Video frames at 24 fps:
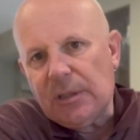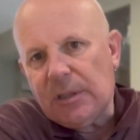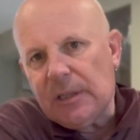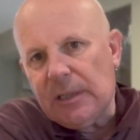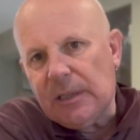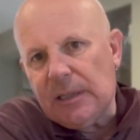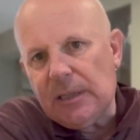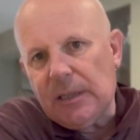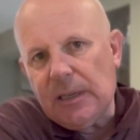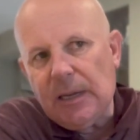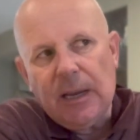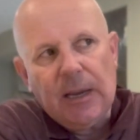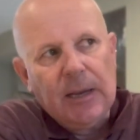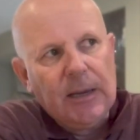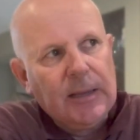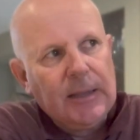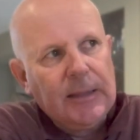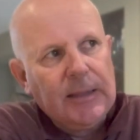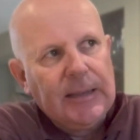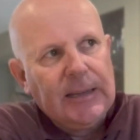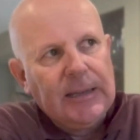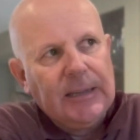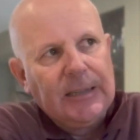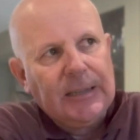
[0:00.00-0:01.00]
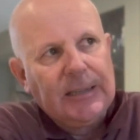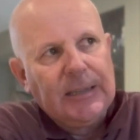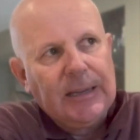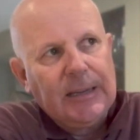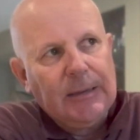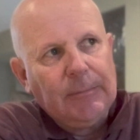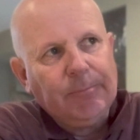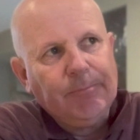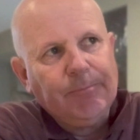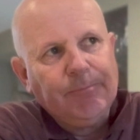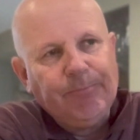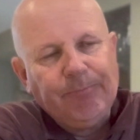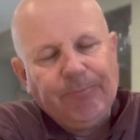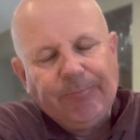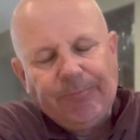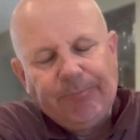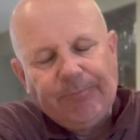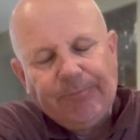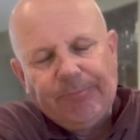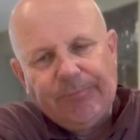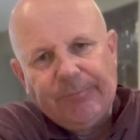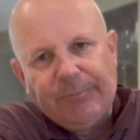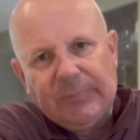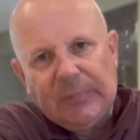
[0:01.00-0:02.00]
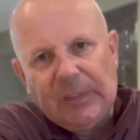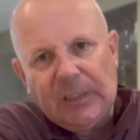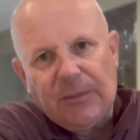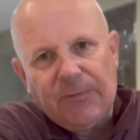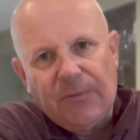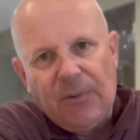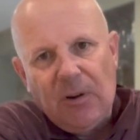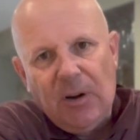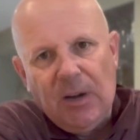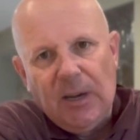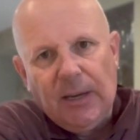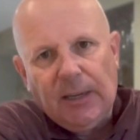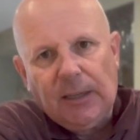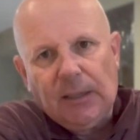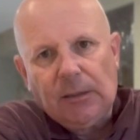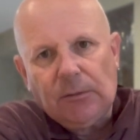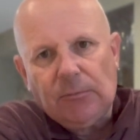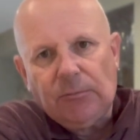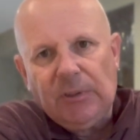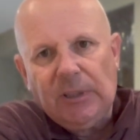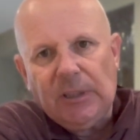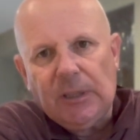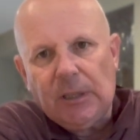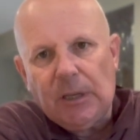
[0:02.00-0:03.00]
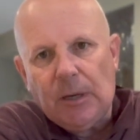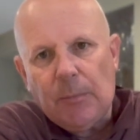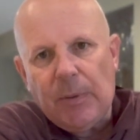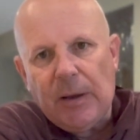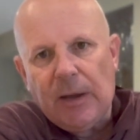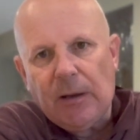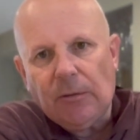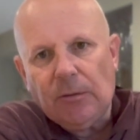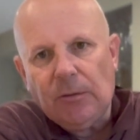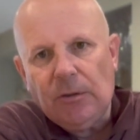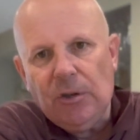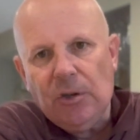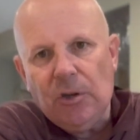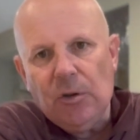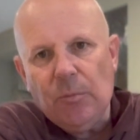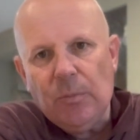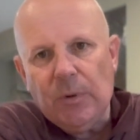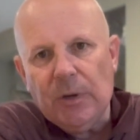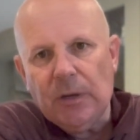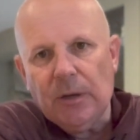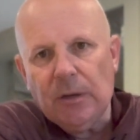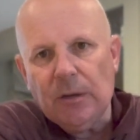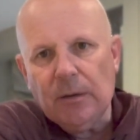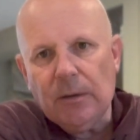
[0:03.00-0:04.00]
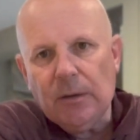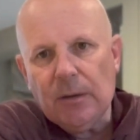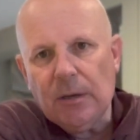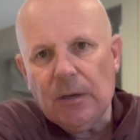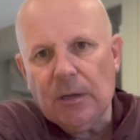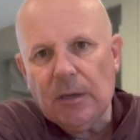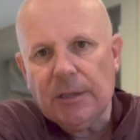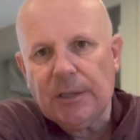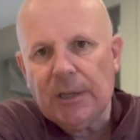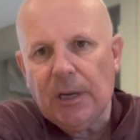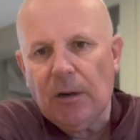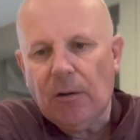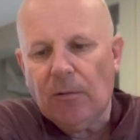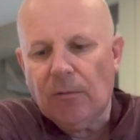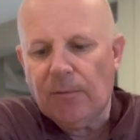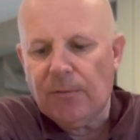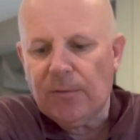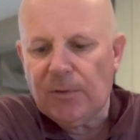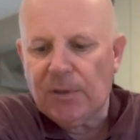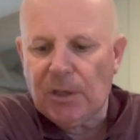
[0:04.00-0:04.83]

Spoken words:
there's very little written about Nubian herself.